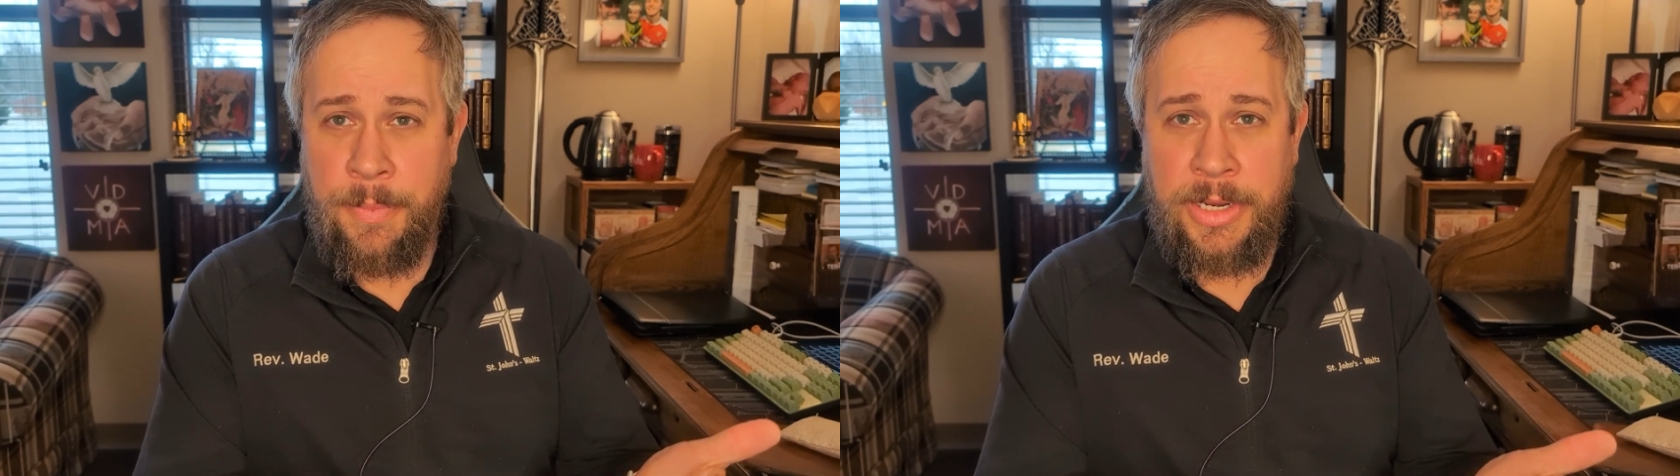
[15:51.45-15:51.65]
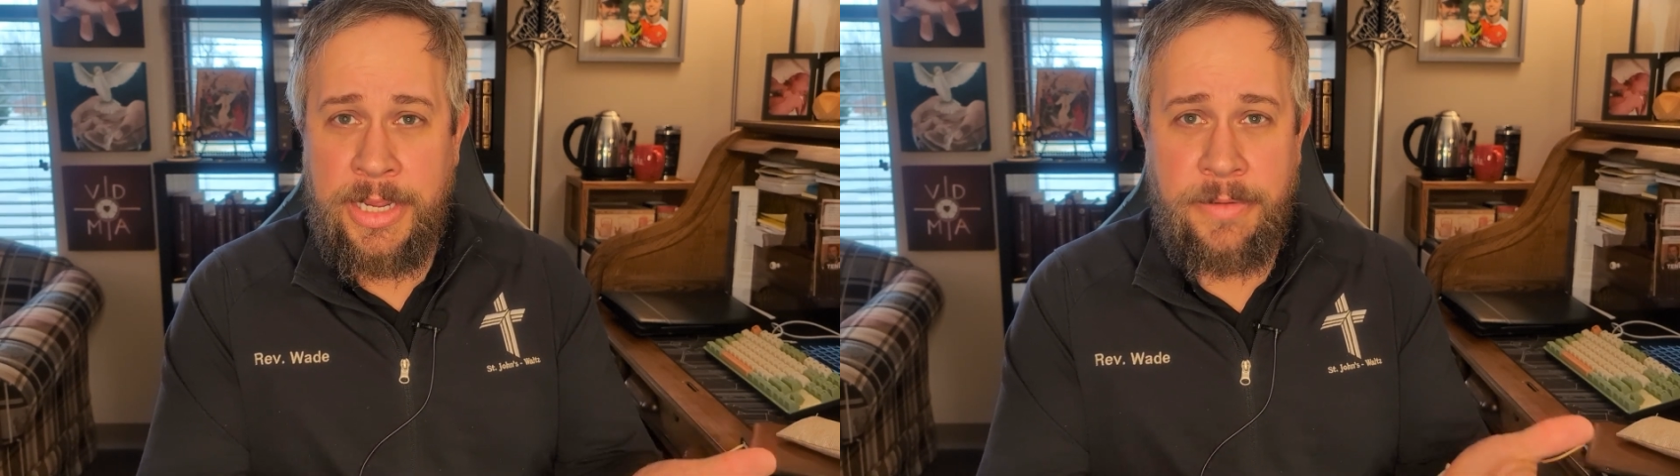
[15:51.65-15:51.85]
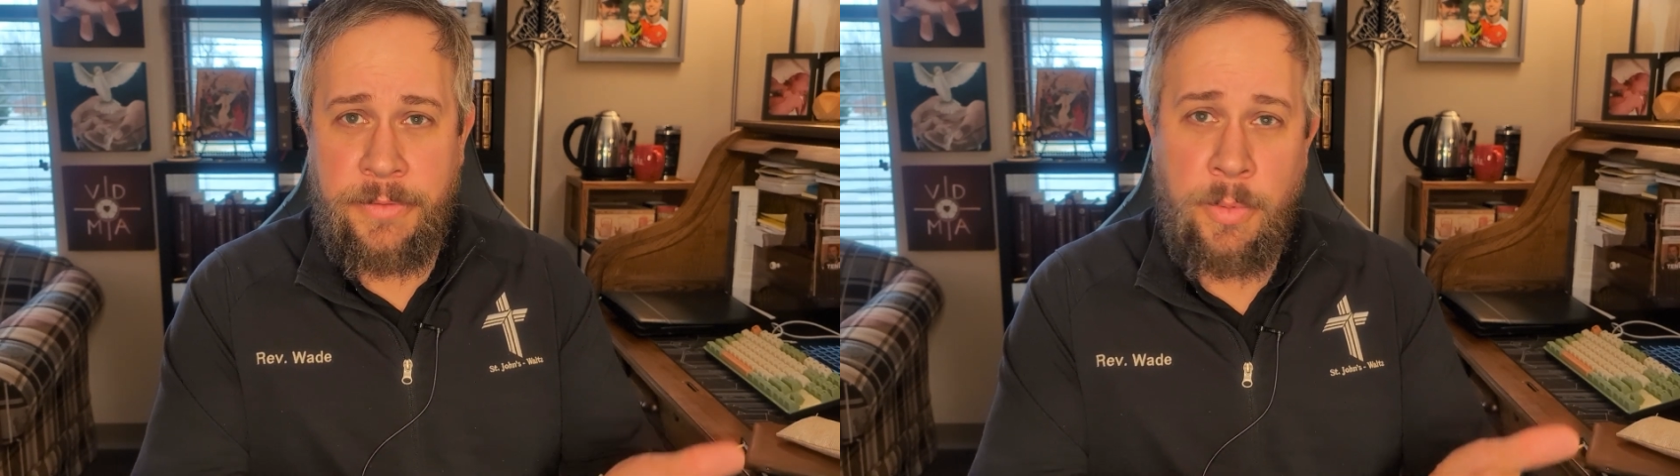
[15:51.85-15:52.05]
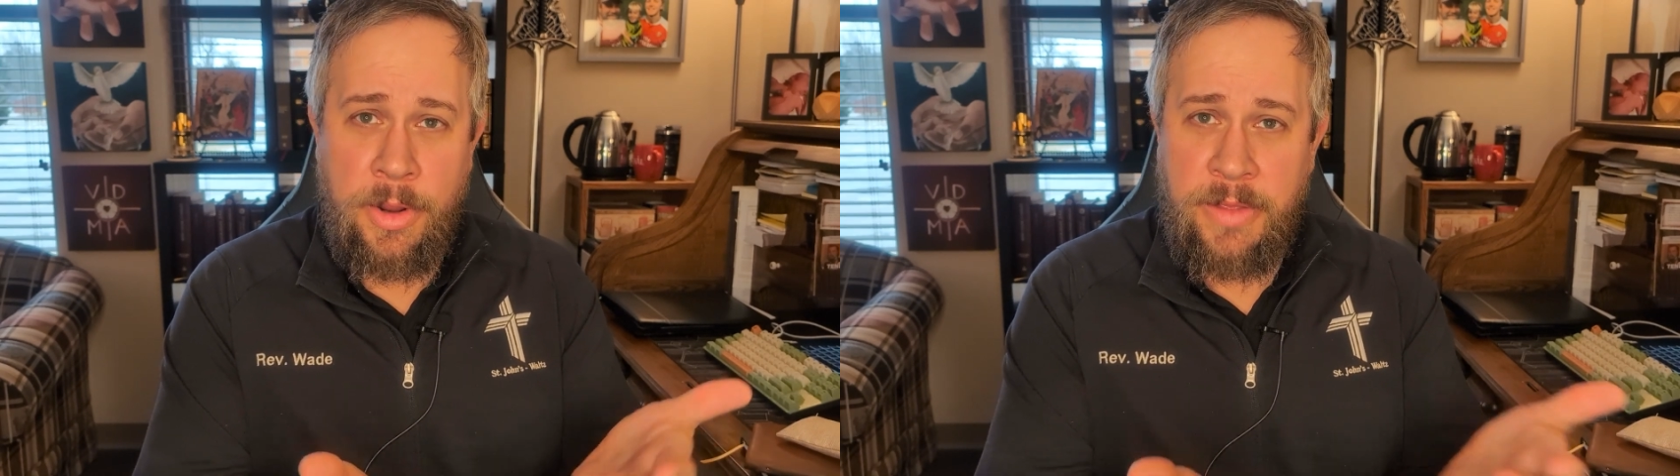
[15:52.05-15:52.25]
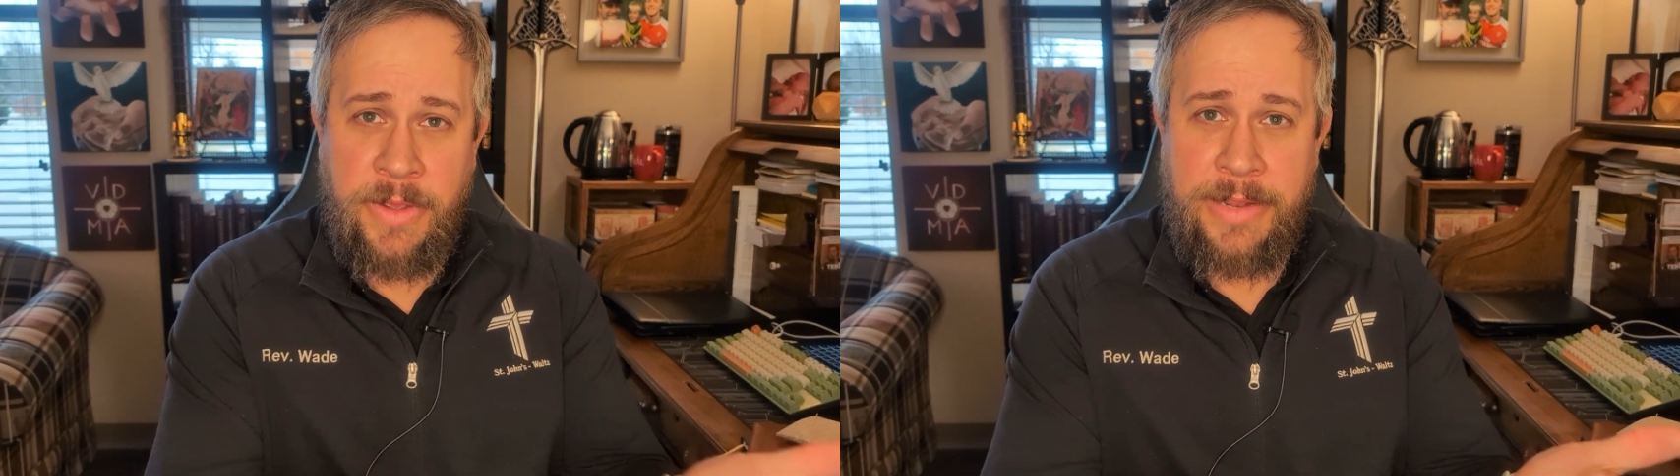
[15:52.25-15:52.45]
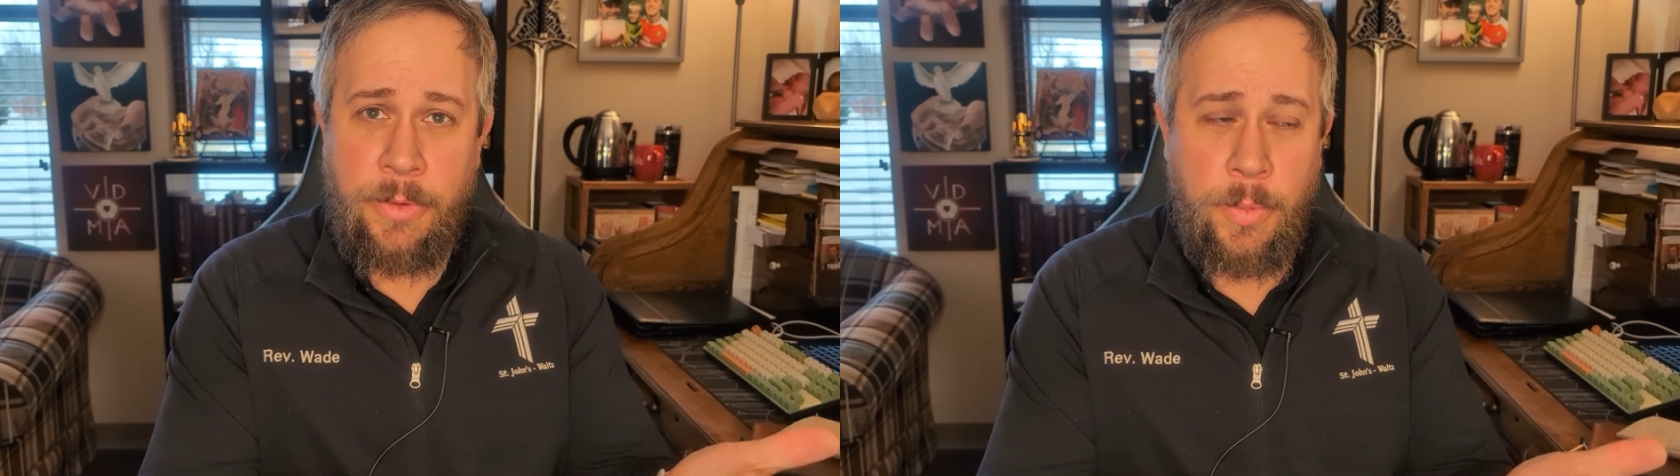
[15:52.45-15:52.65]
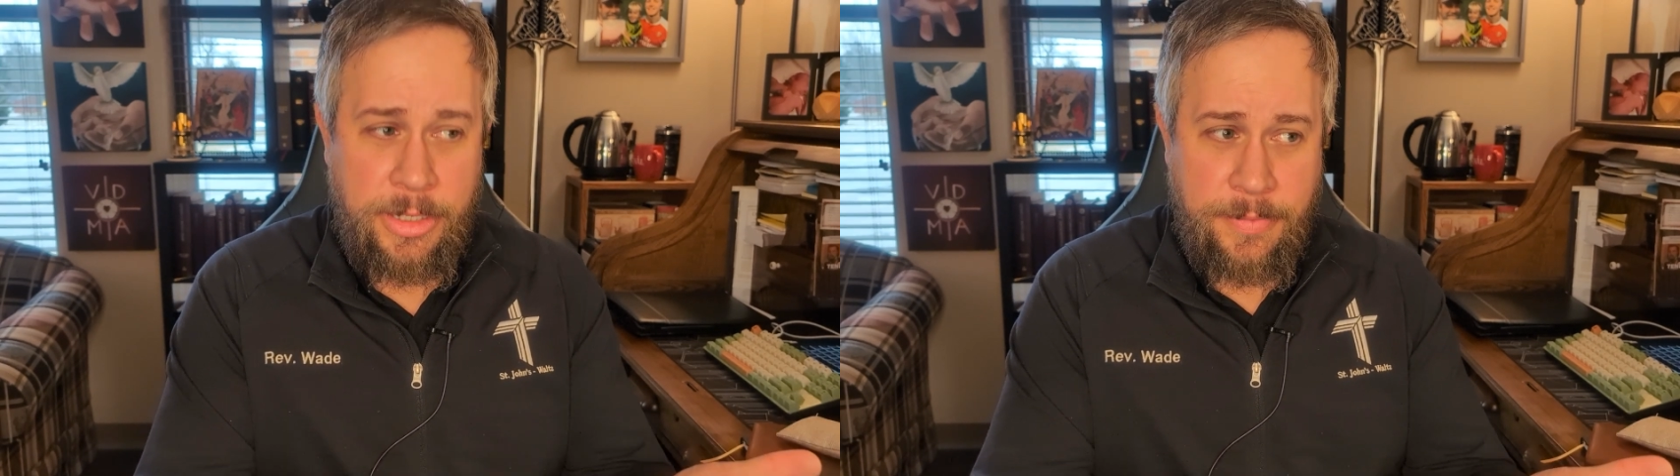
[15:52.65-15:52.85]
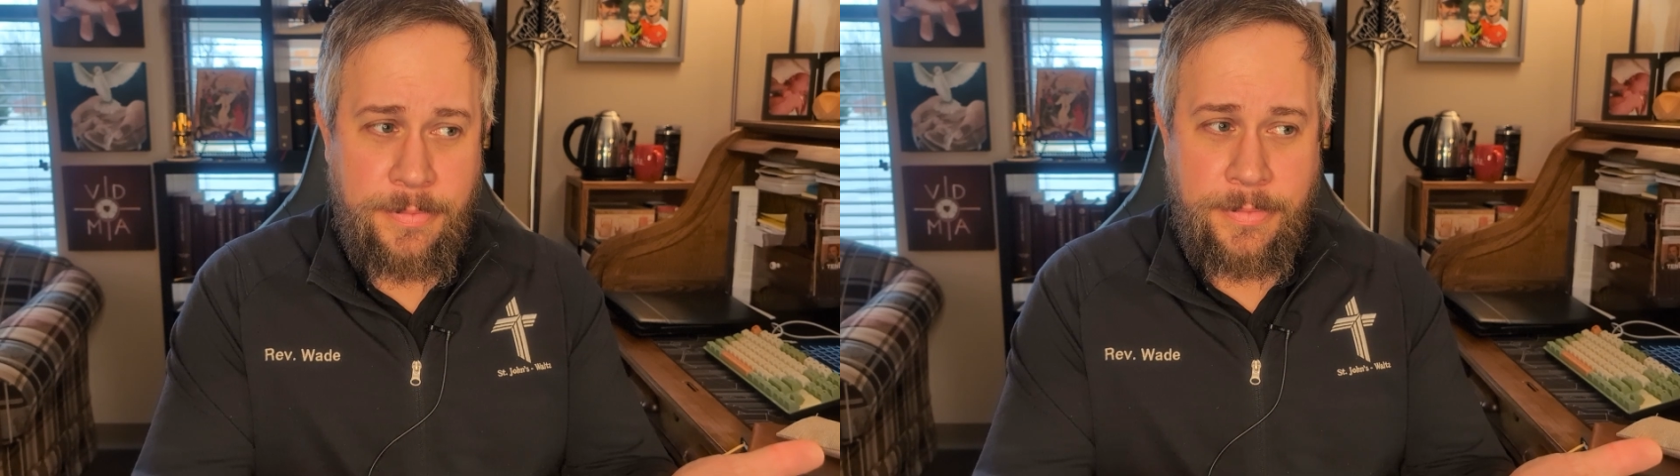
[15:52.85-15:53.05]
believe you are the faithful one,